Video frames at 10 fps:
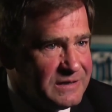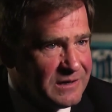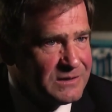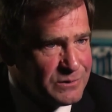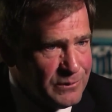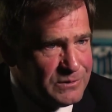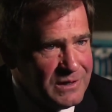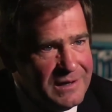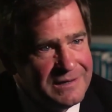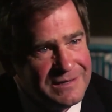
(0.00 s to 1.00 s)
to customers
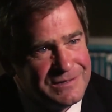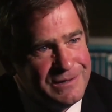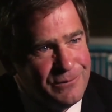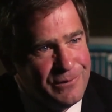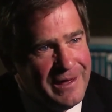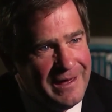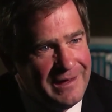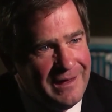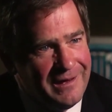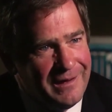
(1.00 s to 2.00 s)
to see where
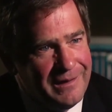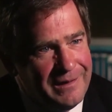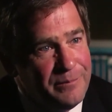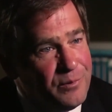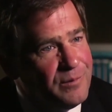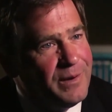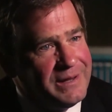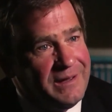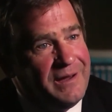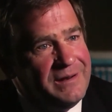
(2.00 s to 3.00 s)
that input
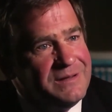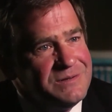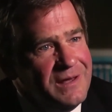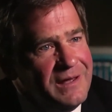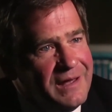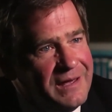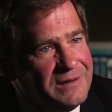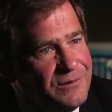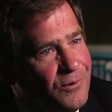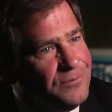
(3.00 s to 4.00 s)
might guide us
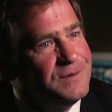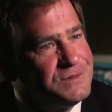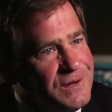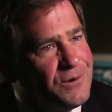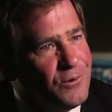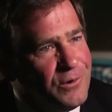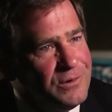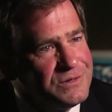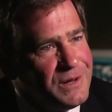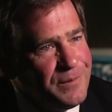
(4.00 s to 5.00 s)
and to hopefully stay a quarter
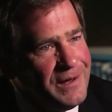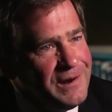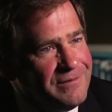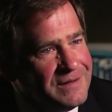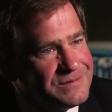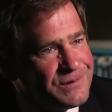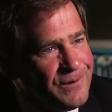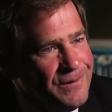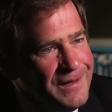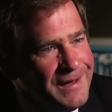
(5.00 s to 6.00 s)
step ahead of it.
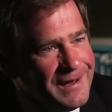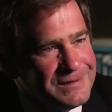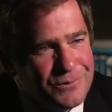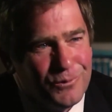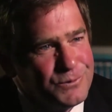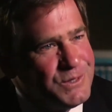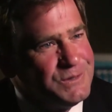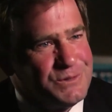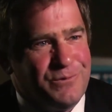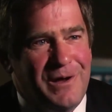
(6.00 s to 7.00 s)
So as the world
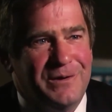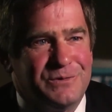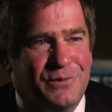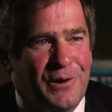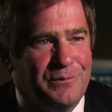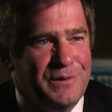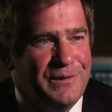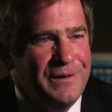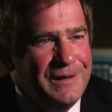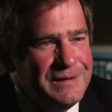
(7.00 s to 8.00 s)
changes around us, we hope
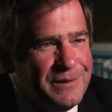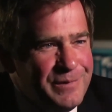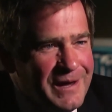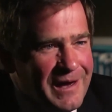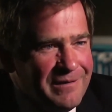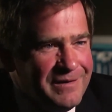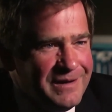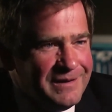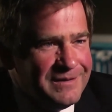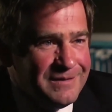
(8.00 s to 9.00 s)
to be ahead of
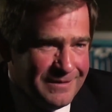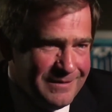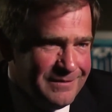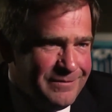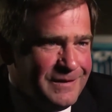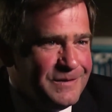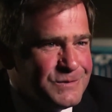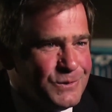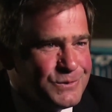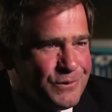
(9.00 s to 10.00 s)
it and feeding the
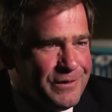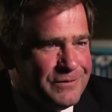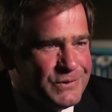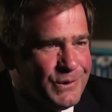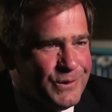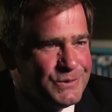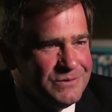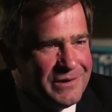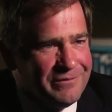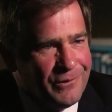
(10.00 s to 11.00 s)
souls of craver
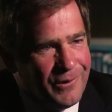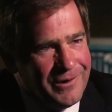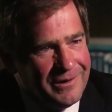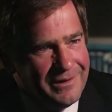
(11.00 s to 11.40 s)
generations everywhere.